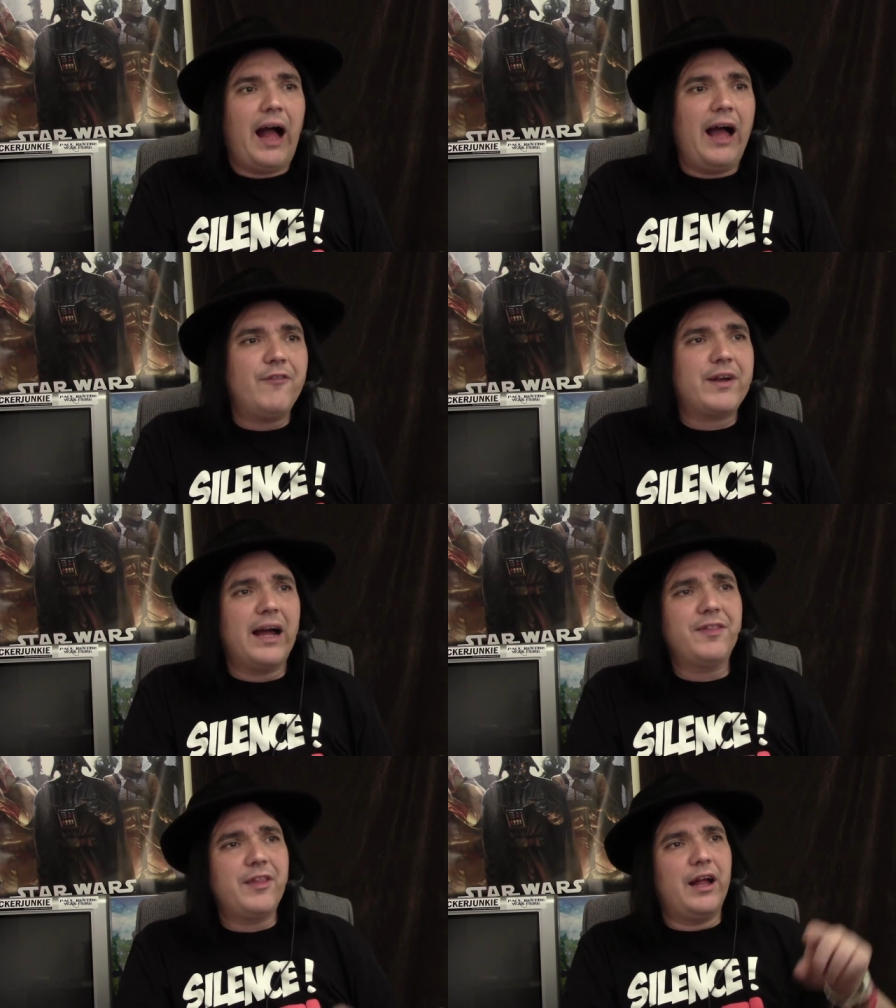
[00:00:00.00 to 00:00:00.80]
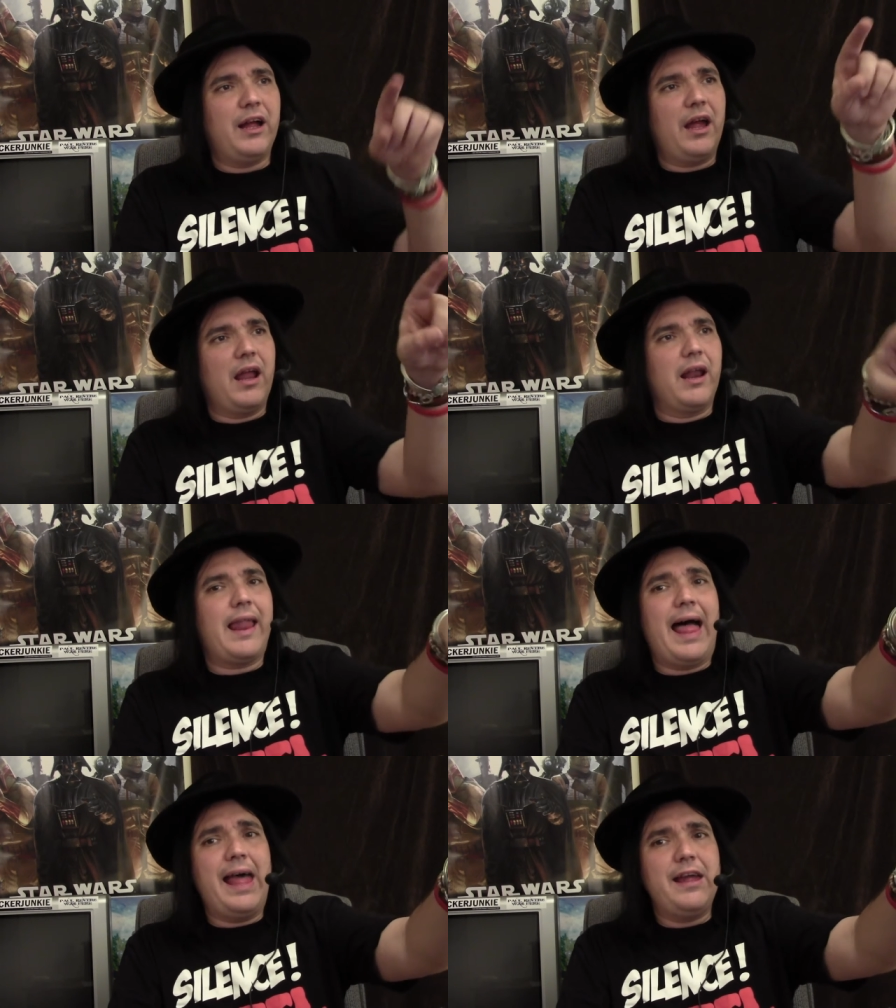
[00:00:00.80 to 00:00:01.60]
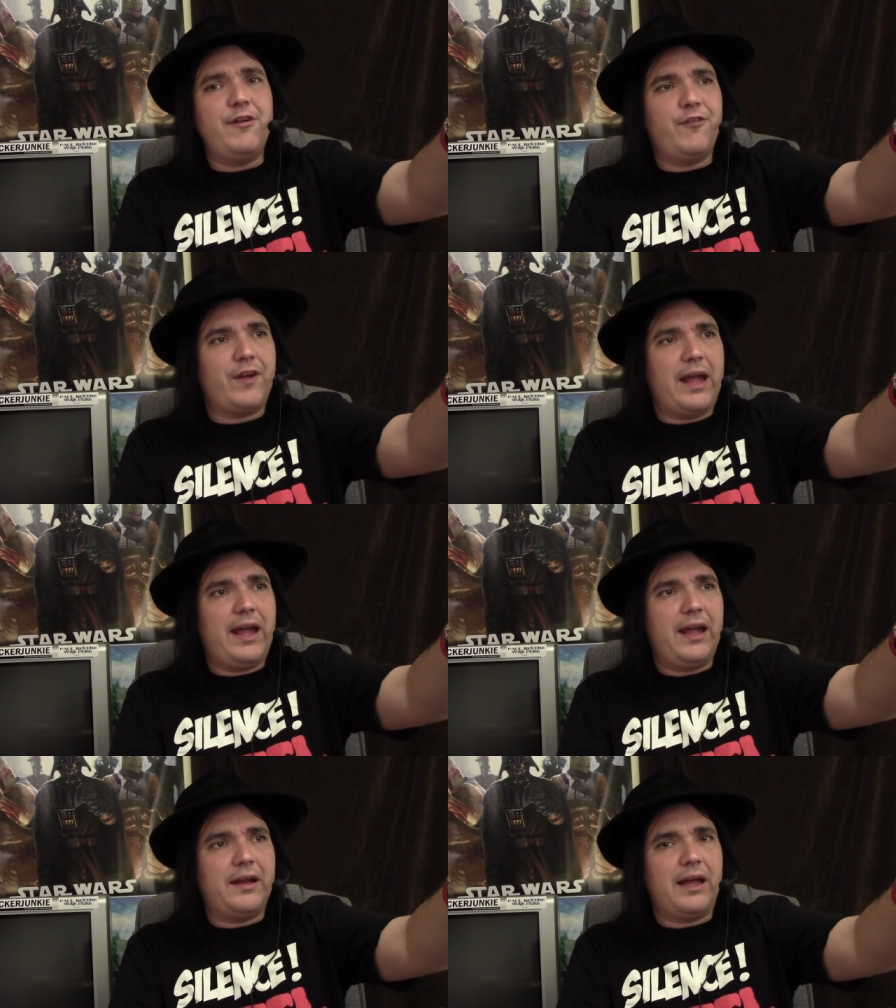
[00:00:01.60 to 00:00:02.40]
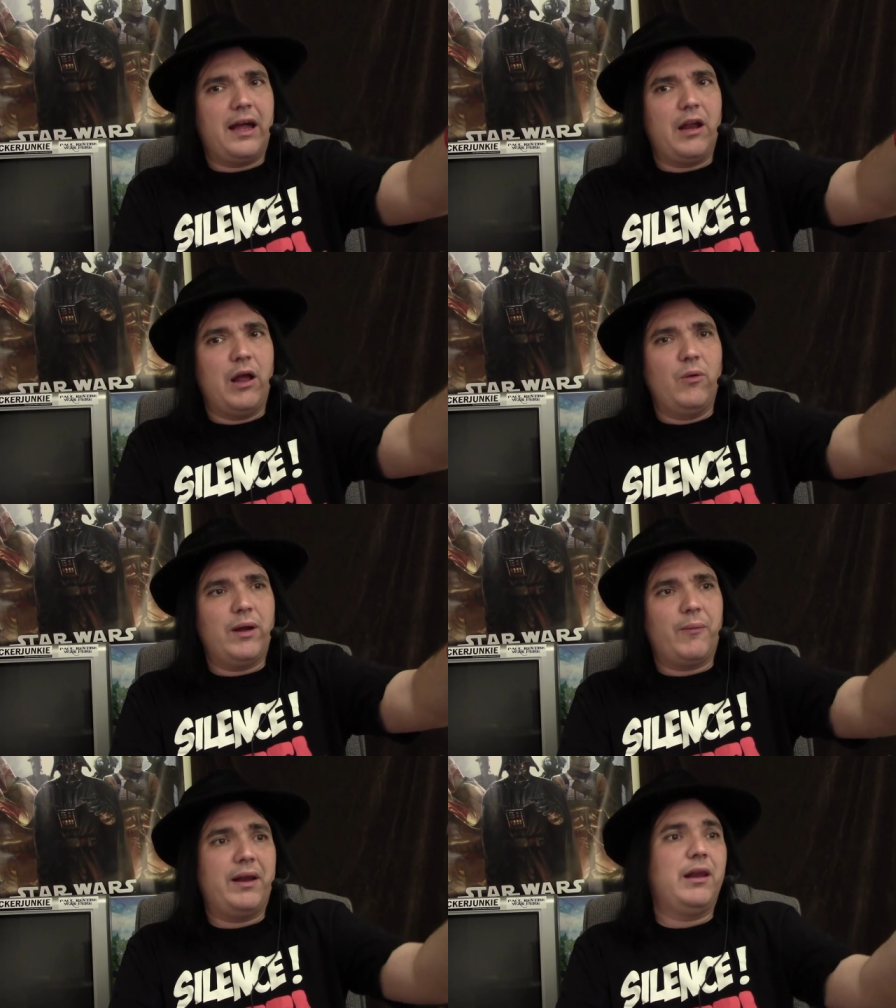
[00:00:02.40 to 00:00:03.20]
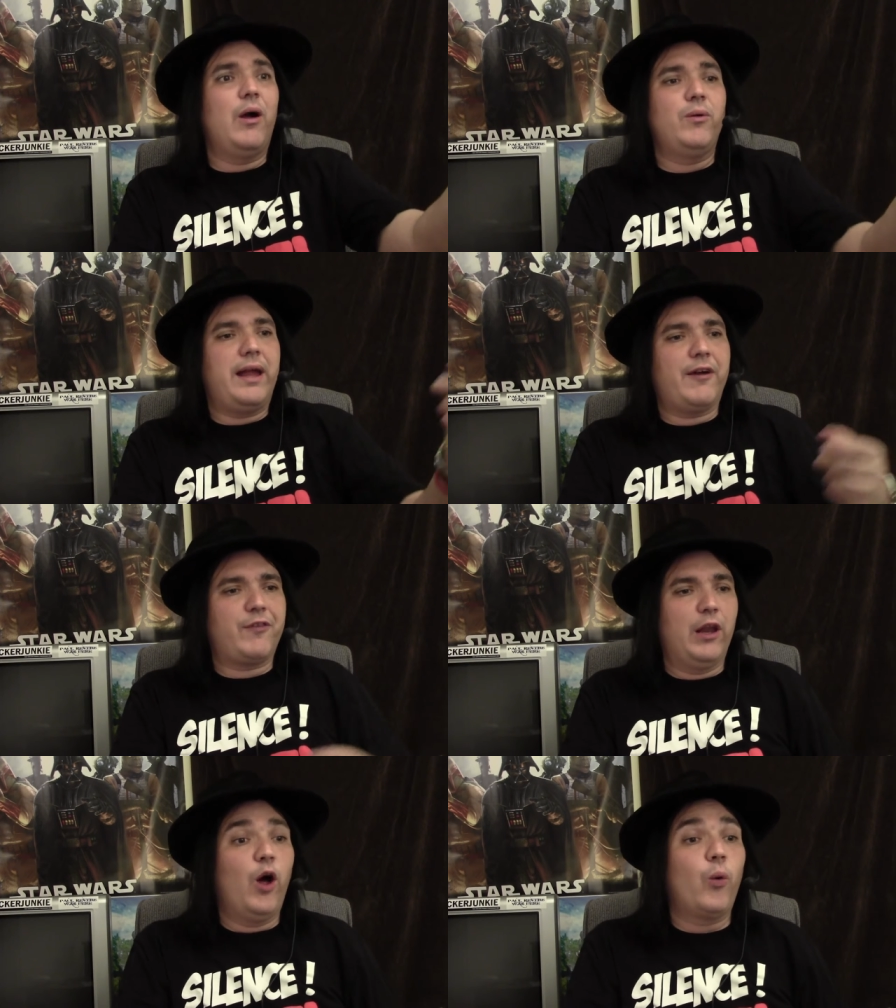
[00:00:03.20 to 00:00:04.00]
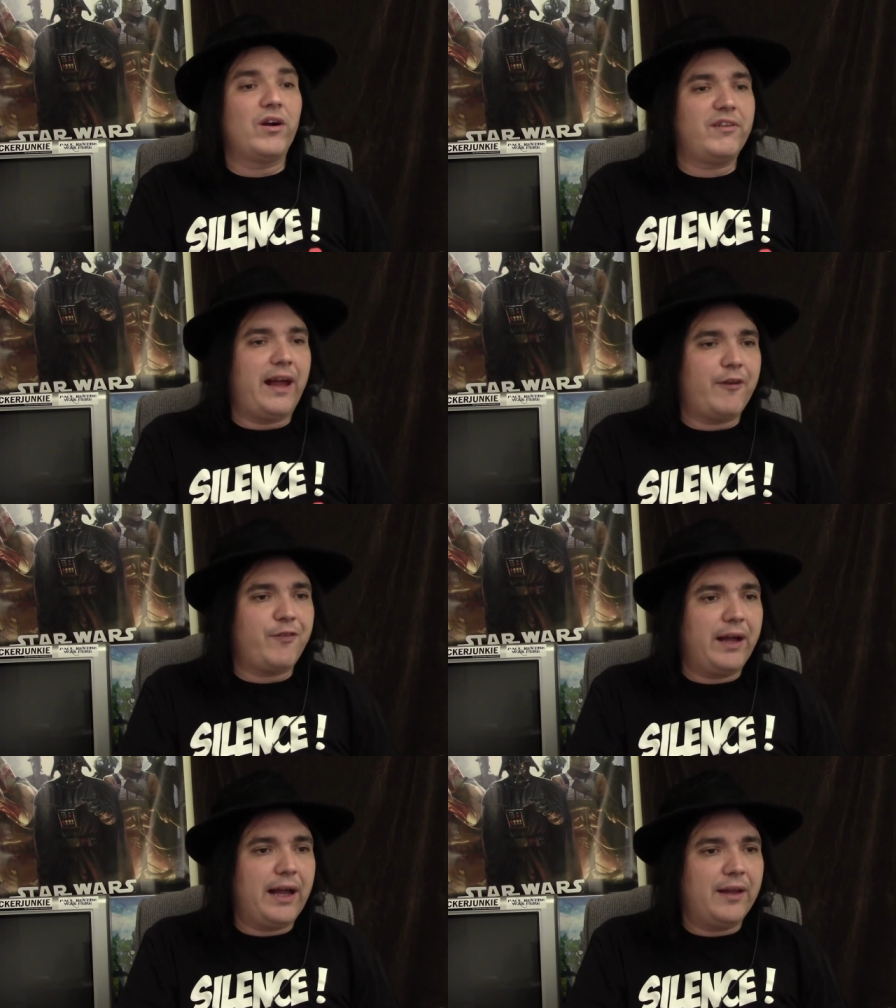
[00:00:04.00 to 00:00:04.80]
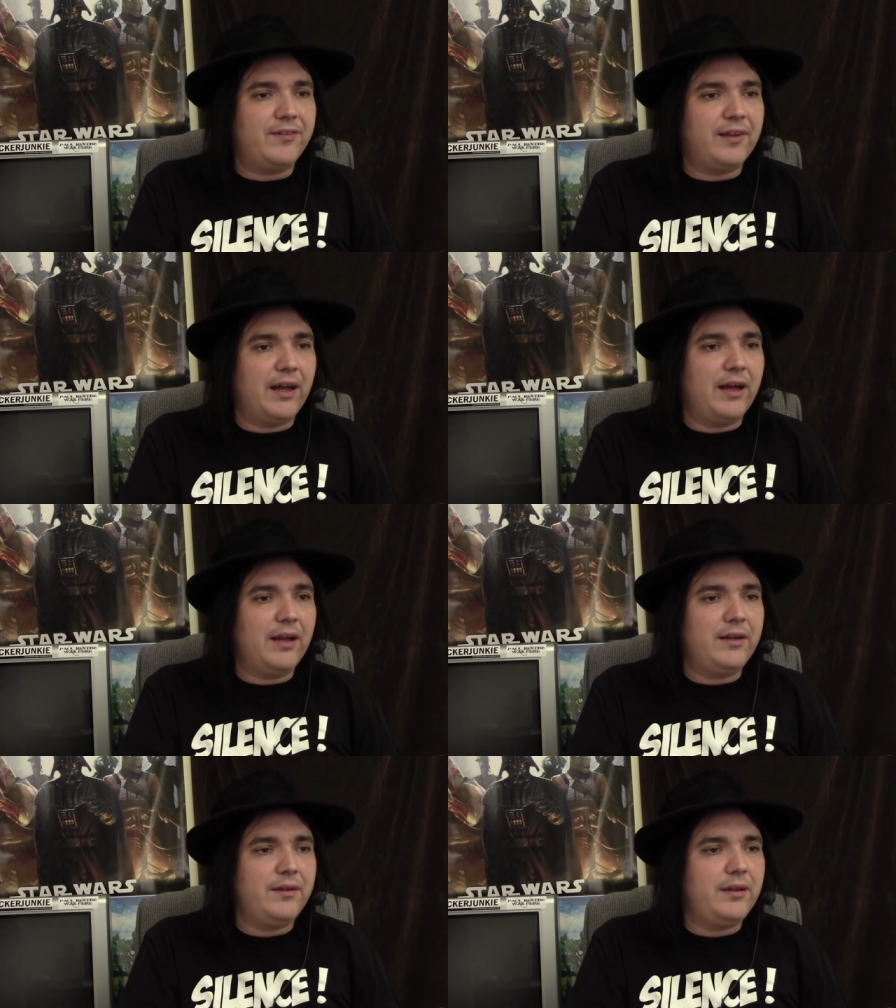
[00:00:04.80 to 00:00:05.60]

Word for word: I've got the live and uh, low, low def, lower def, I guess, uh,